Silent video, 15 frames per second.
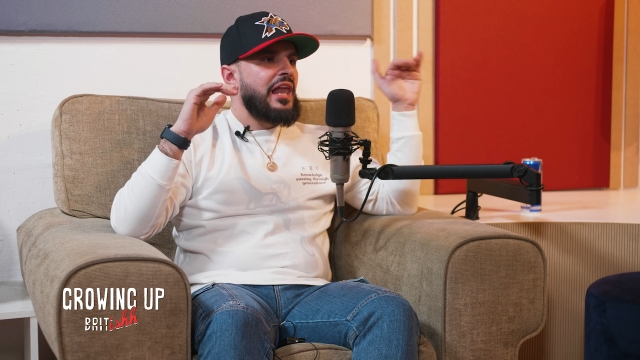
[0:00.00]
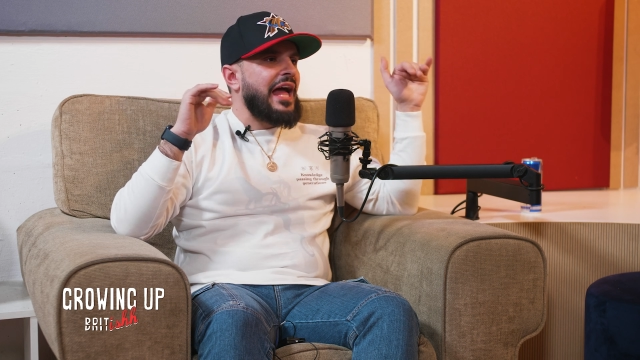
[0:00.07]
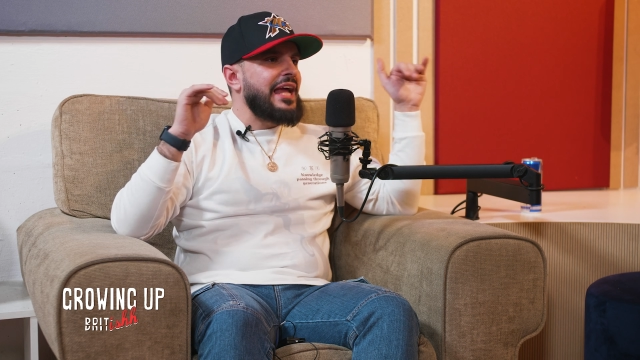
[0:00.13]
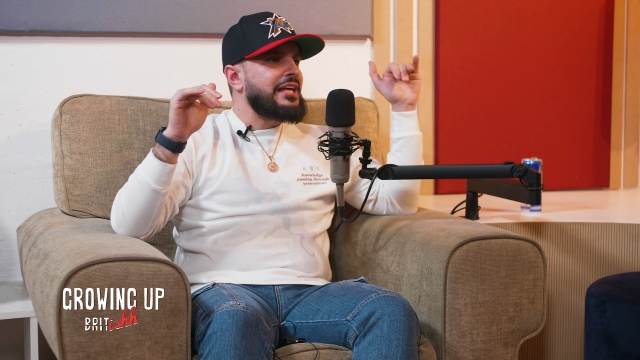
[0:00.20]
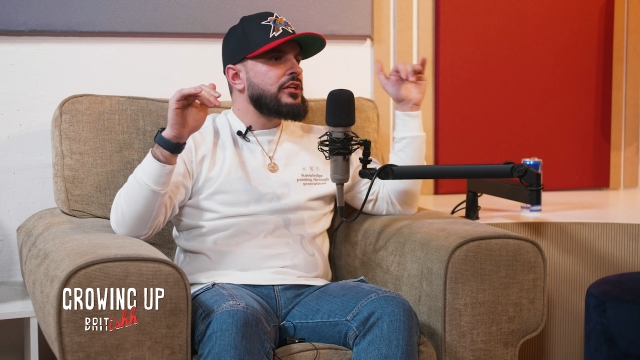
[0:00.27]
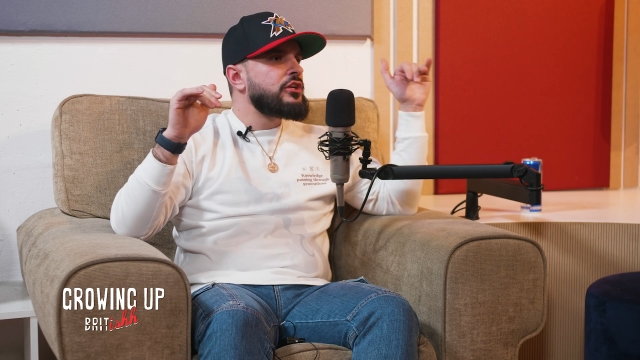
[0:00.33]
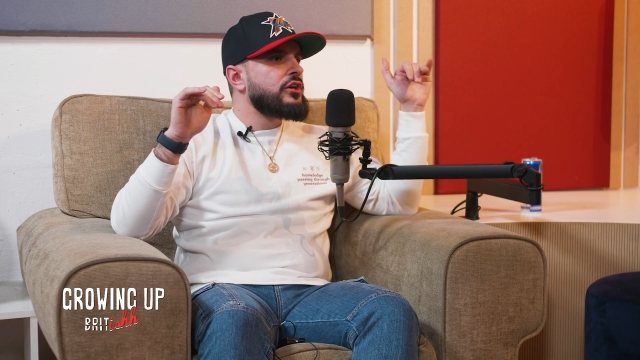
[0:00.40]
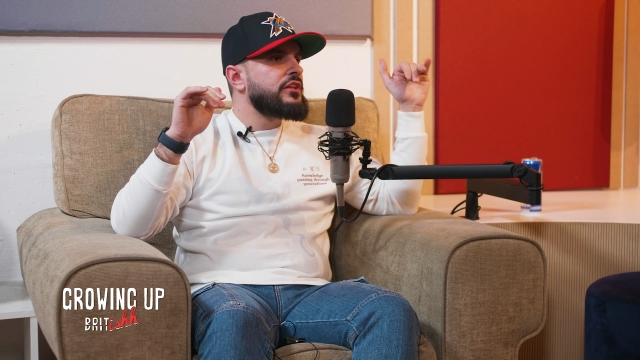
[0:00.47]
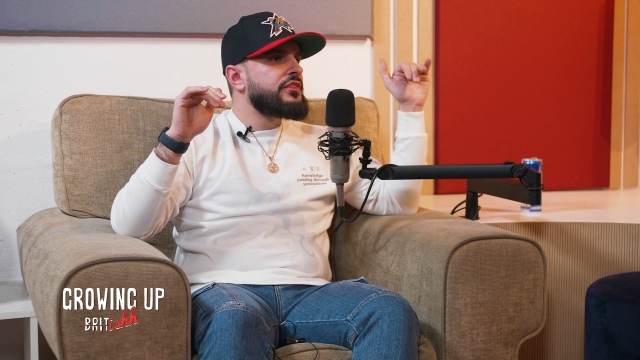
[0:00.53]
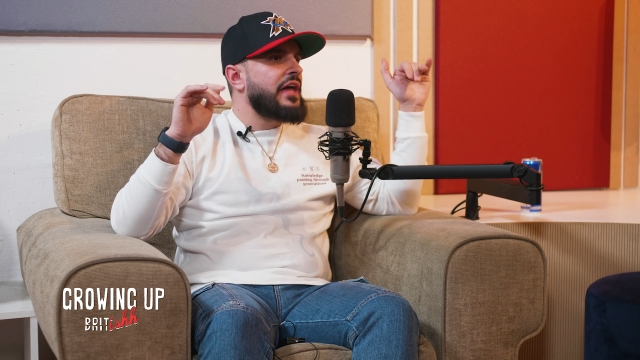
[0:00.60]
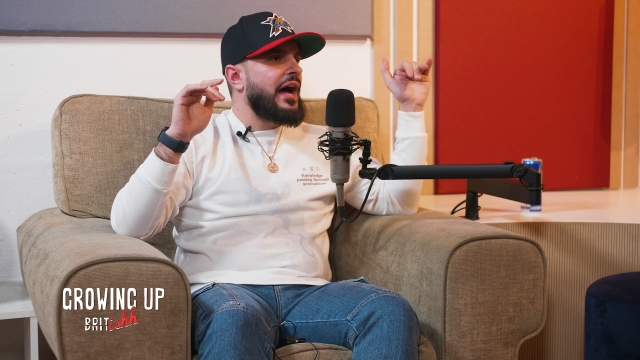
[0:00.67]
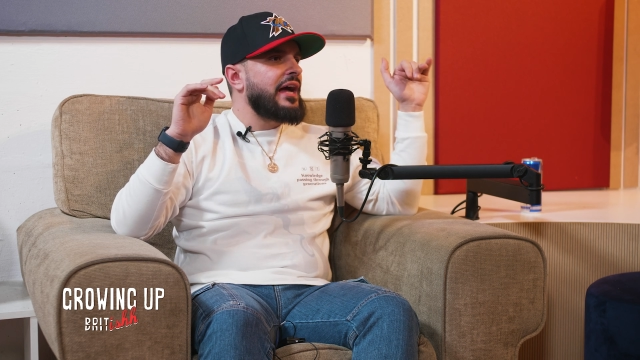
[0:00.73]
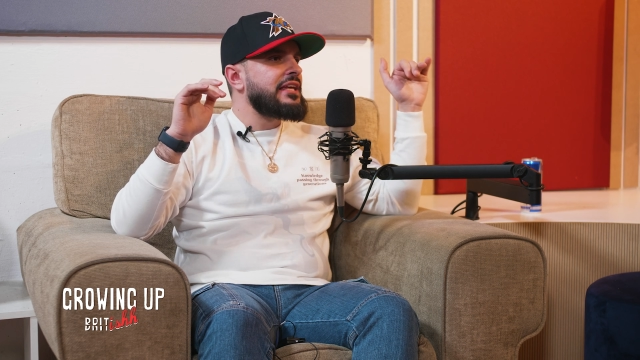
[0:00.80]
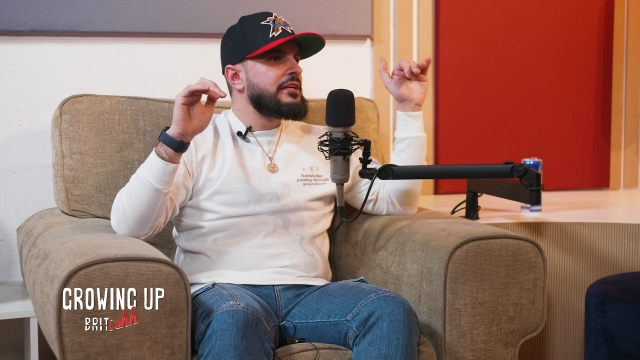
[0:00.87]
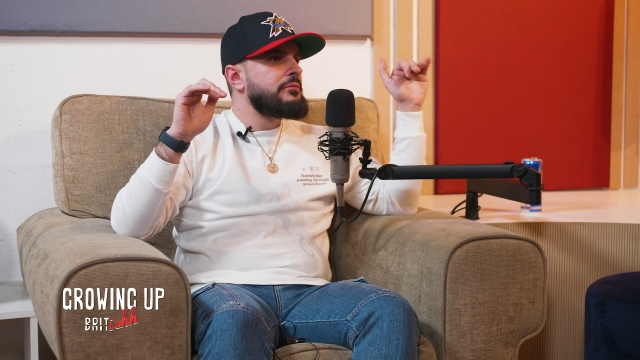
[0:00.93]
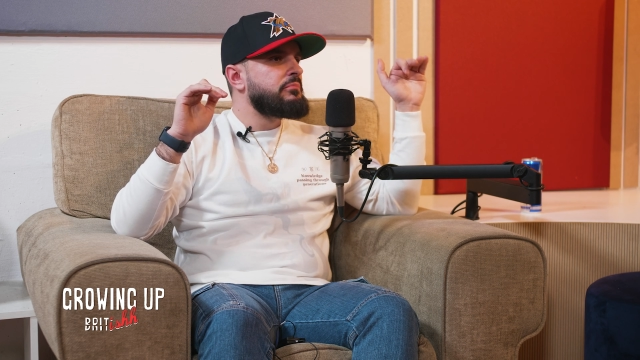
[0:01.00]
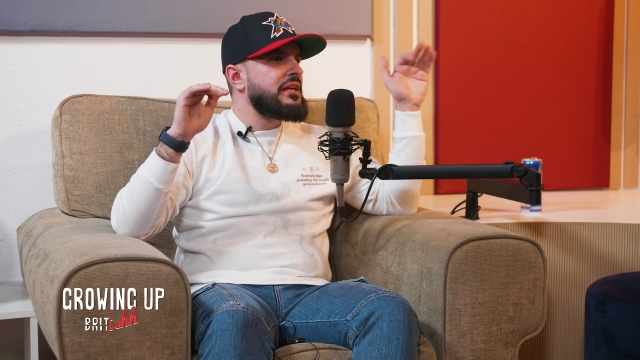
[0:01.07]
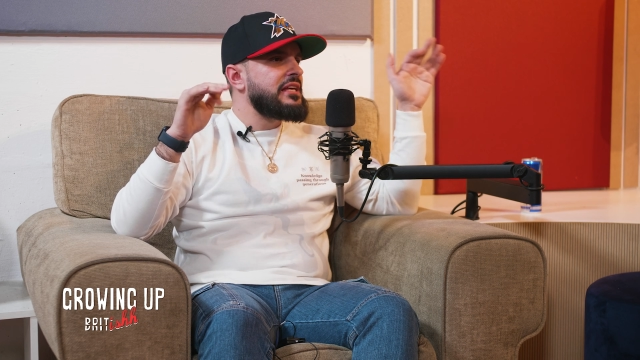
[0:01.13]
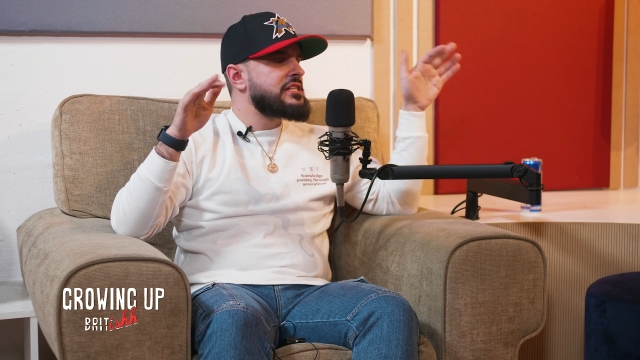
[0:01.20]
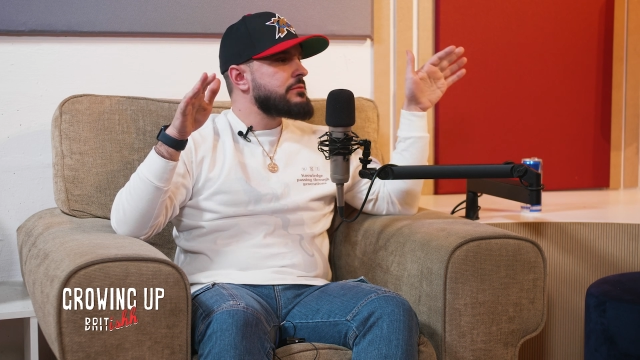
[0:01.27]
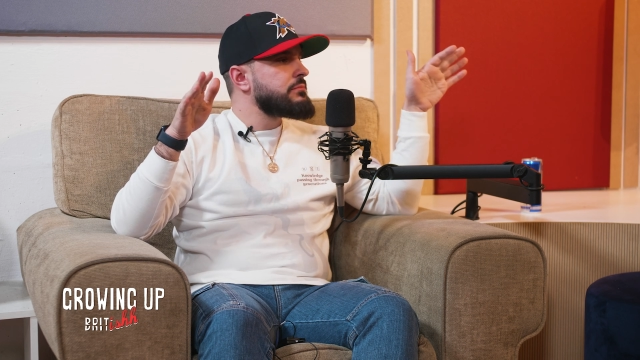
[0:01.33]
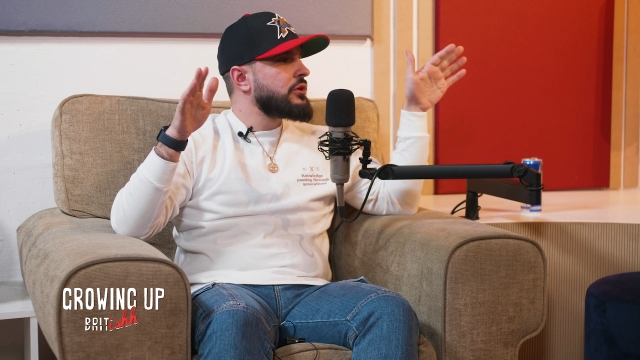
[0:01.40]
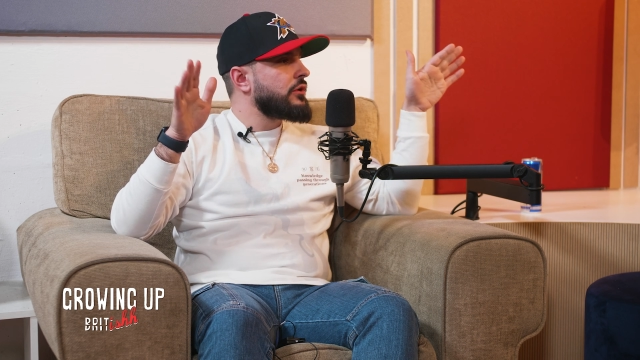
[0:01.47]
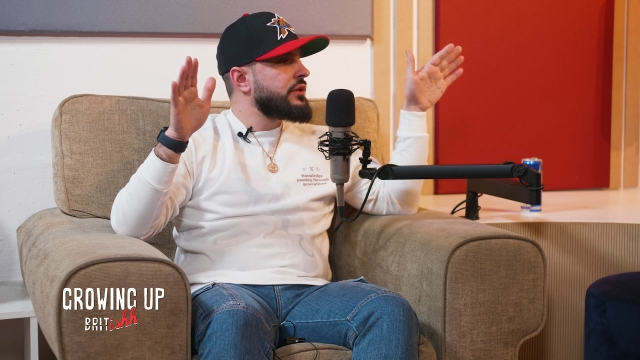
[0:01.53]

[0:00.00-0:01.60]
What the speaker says: likelihood that he beats me